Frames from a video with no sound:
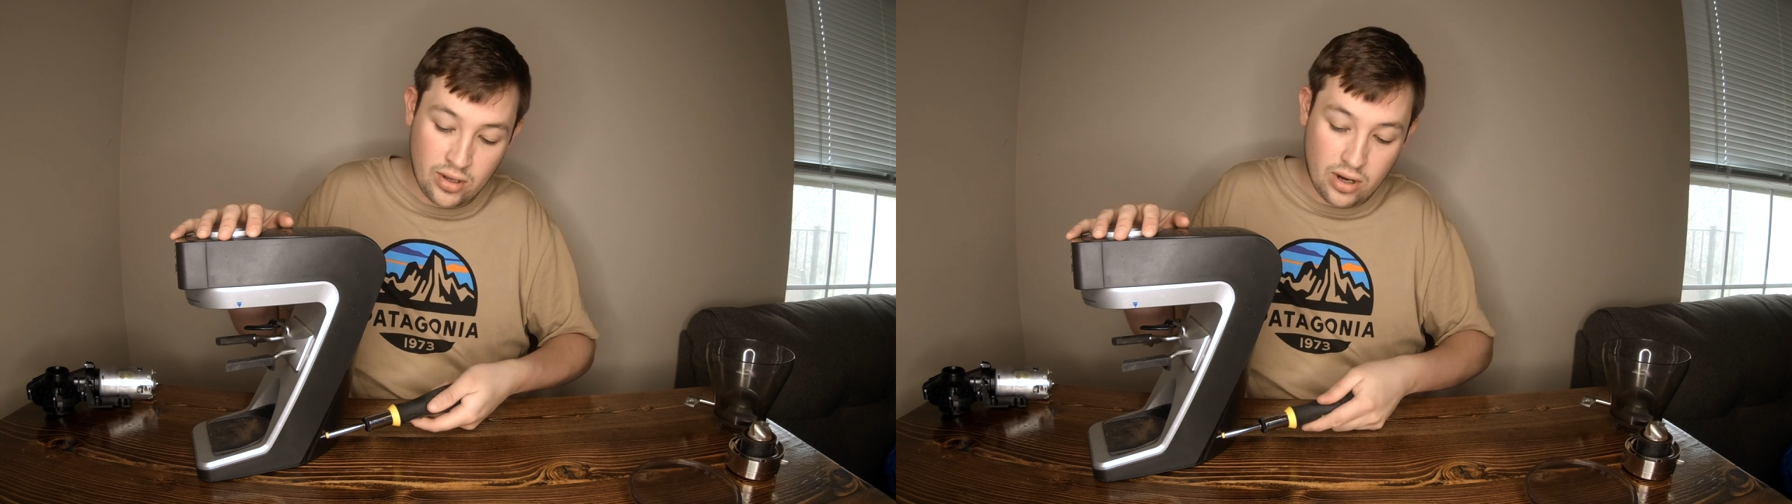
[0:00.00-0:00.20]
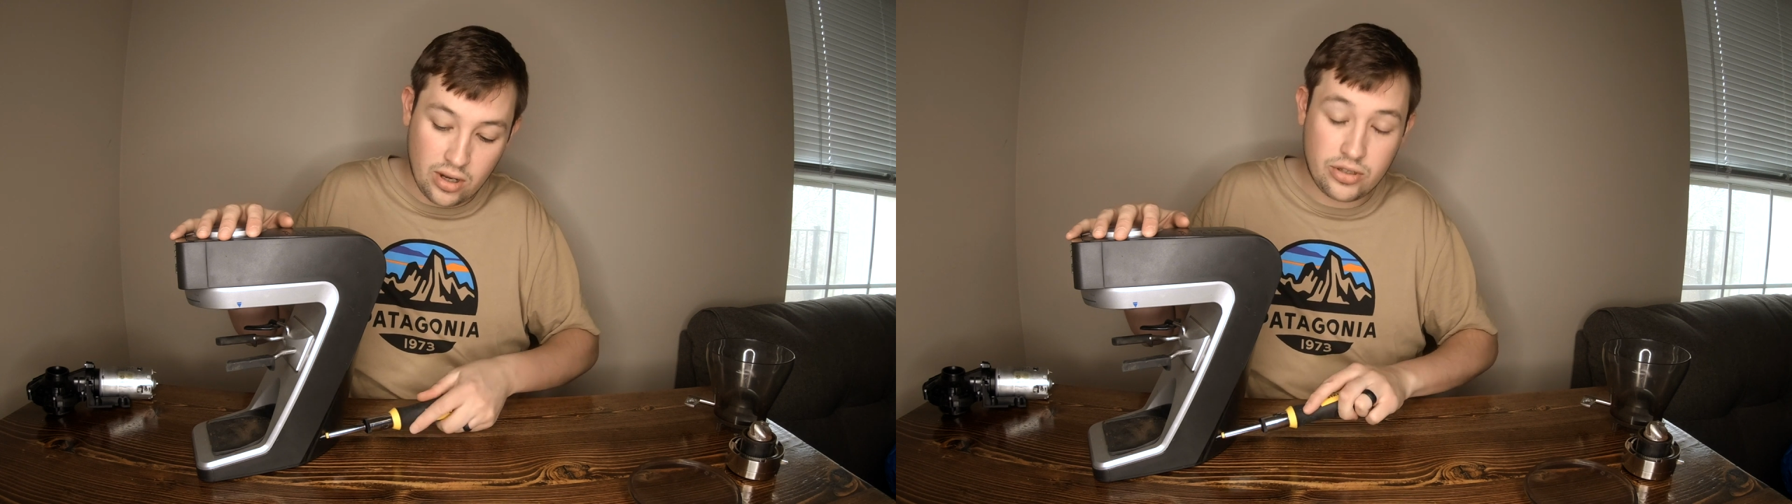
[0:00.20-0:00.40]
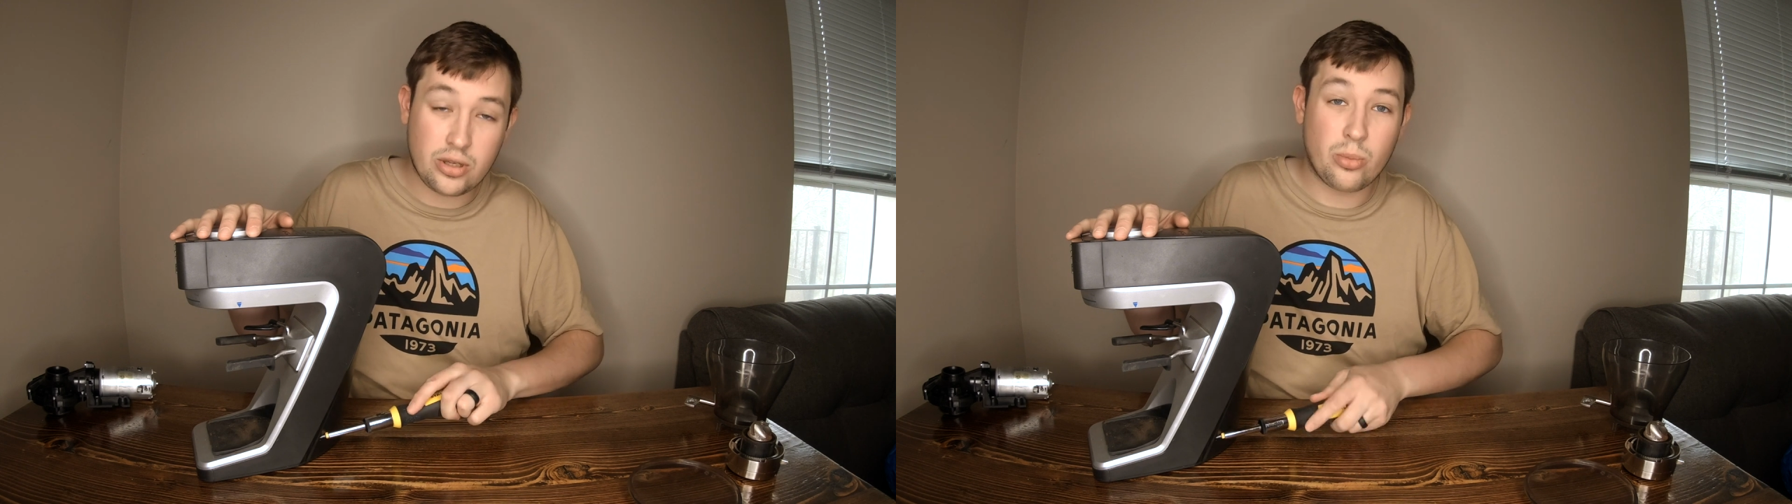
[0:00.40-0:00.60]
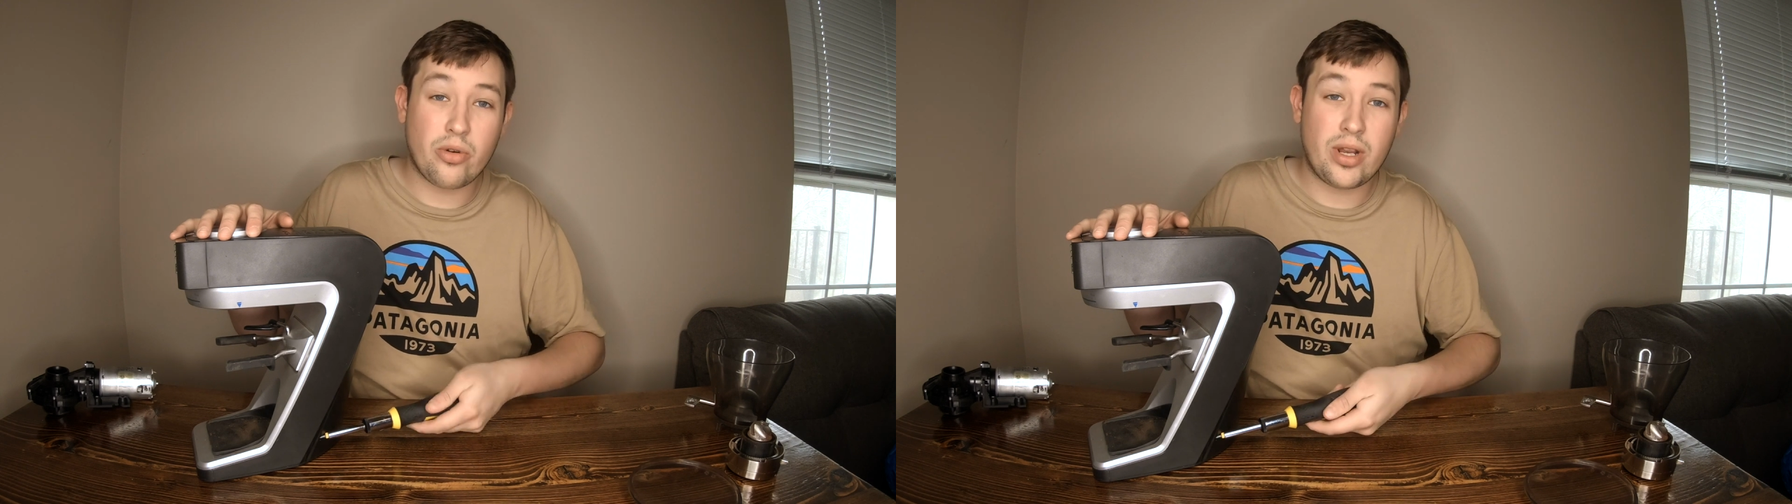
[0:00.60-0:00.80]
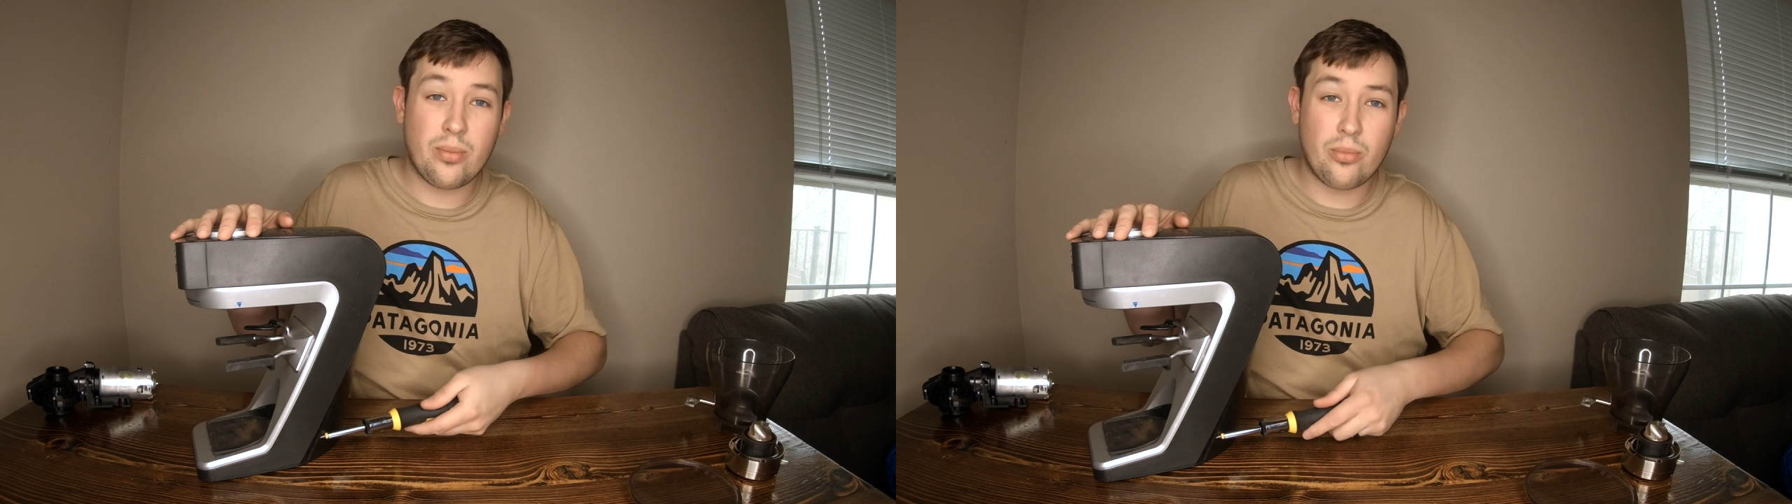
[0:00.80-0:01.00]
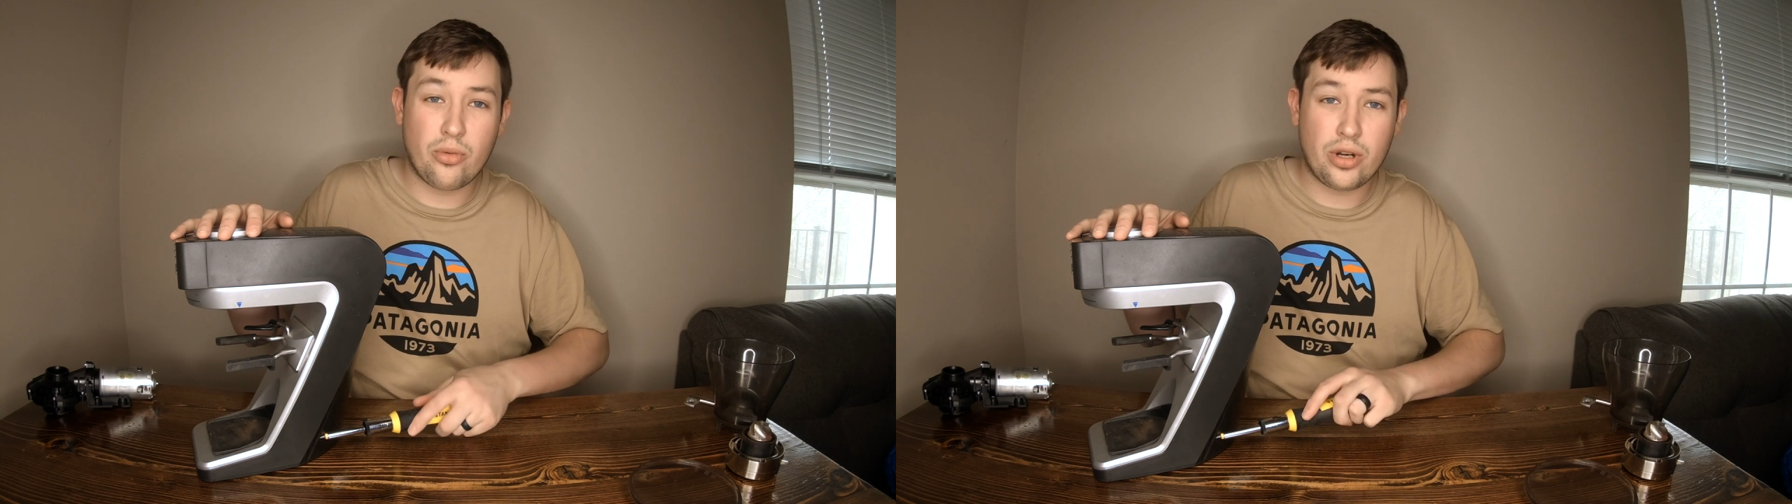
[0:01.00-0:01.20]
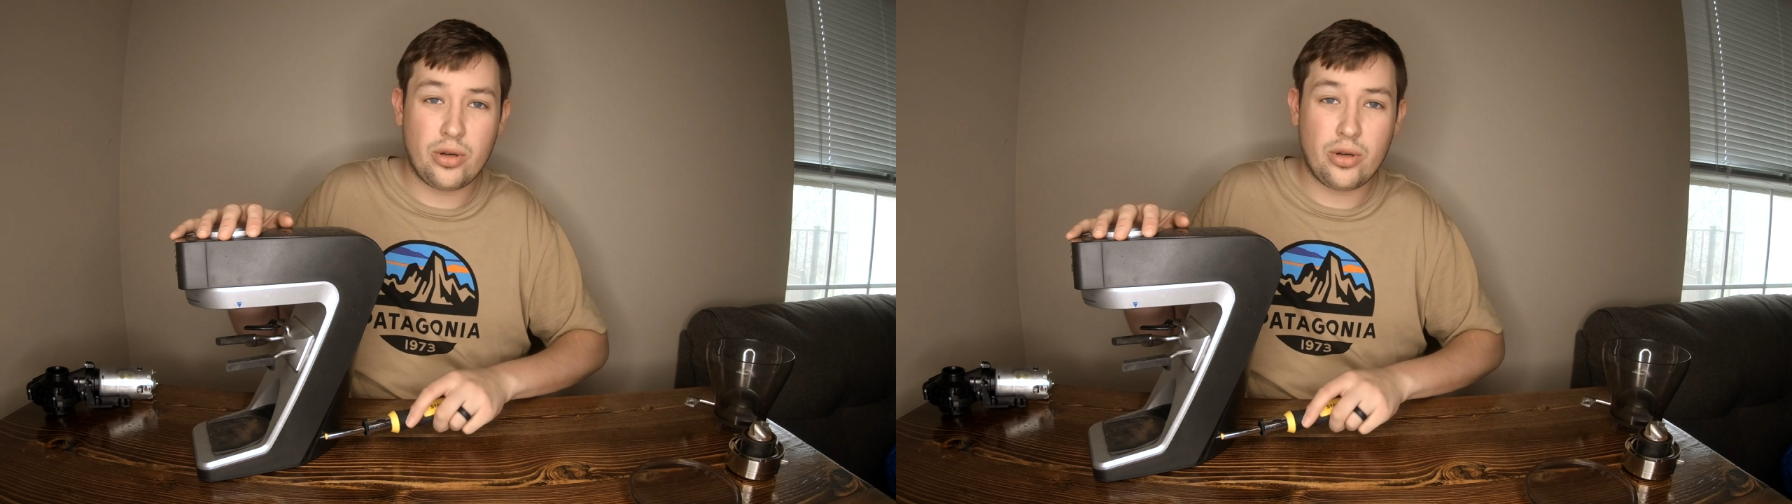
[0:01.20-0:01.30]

on some random morning